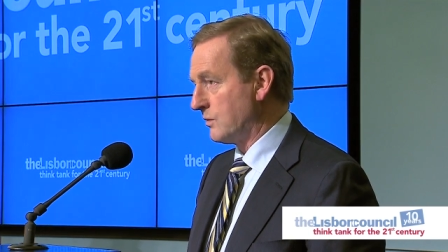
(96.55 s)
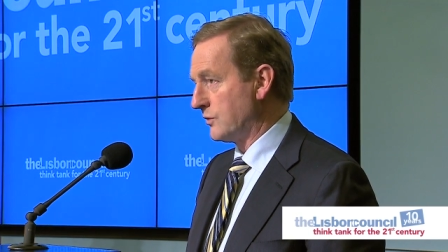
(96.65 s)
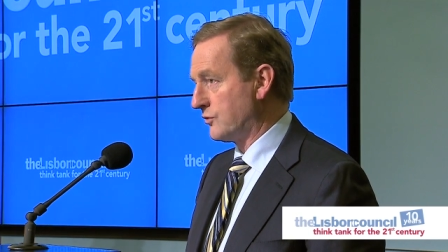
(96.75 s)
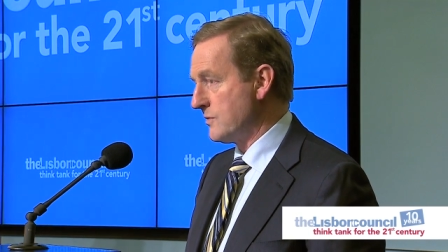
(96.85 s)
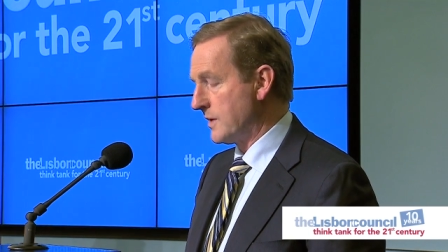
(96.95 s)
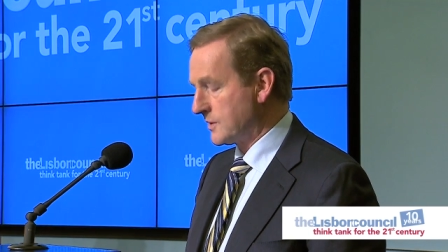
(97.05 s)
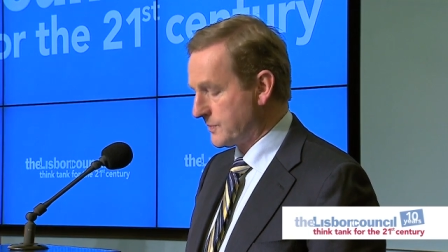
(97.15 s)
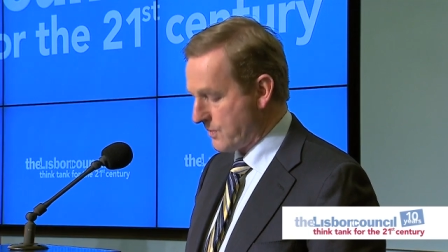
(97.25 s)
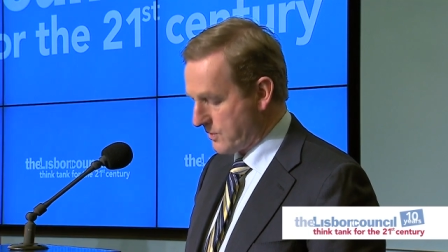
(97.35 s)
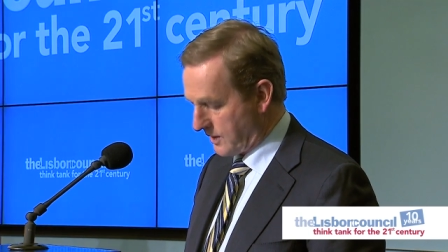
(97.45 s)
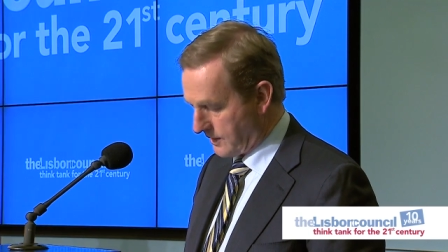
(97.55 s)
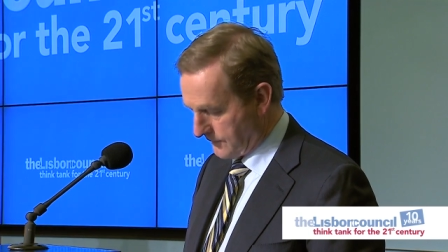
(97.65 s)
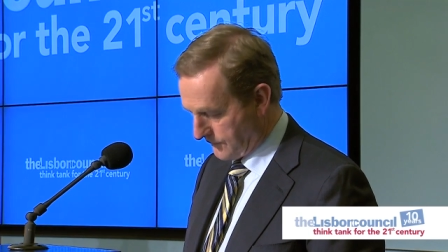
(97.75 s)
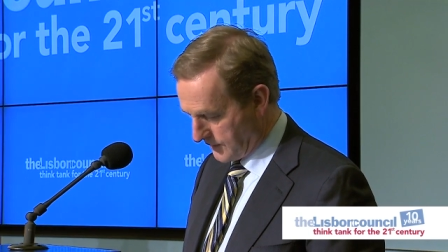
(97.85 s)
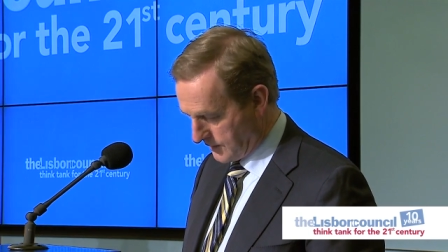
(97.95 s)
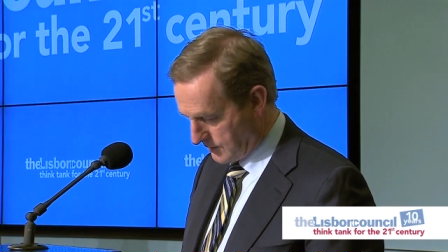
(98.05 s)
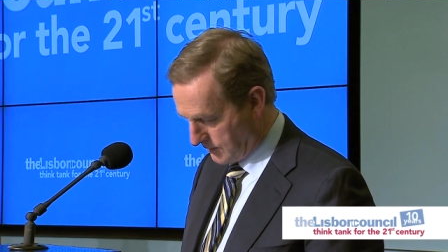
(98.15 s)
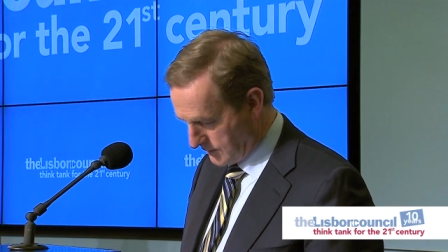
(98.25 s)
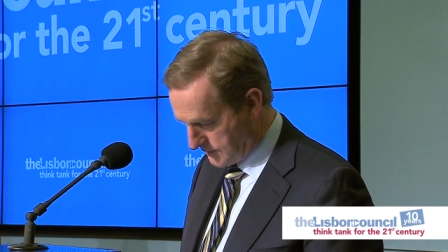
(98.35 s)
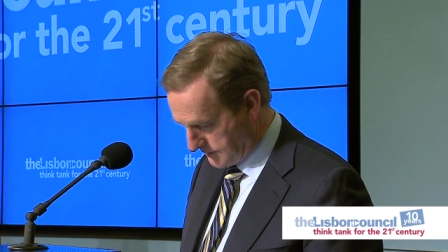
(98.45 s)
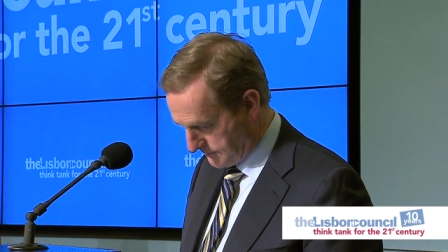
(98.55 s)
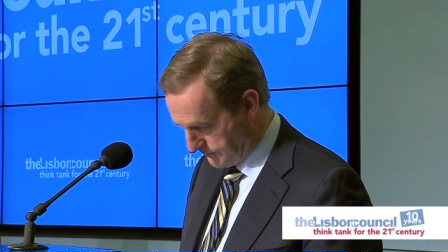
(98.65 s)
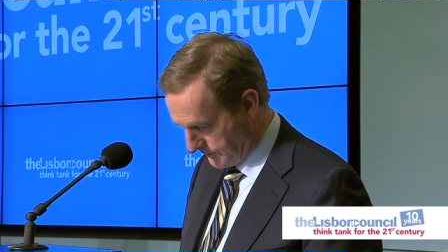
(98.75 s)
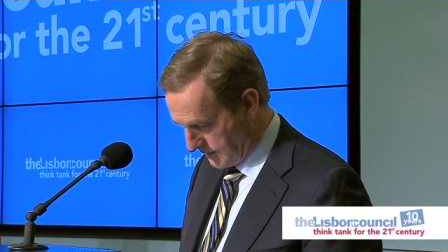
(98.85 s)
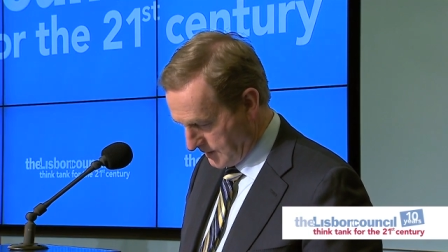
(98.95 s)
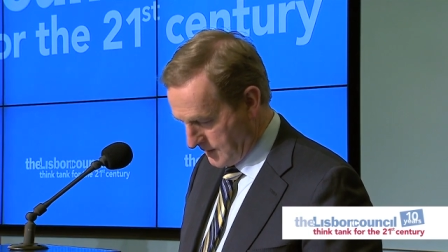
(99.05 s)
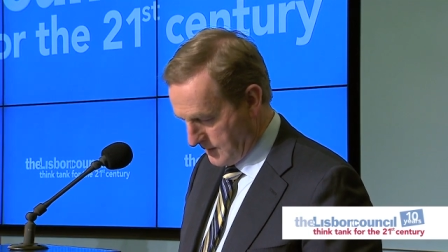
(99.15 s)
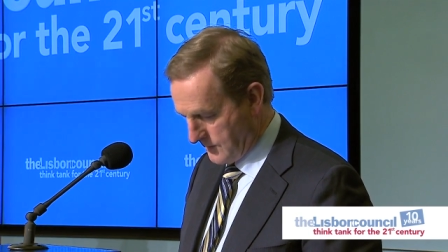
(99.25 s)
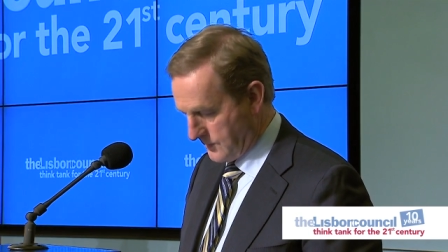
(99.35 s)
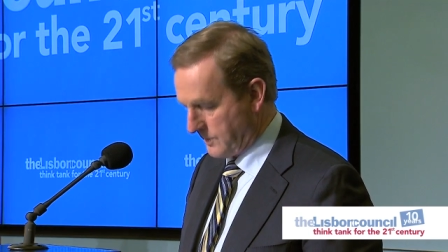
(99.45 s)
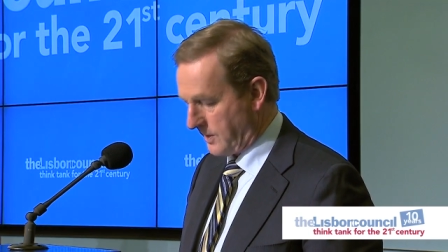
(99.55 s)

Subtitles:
When Schuman spoke of what he called the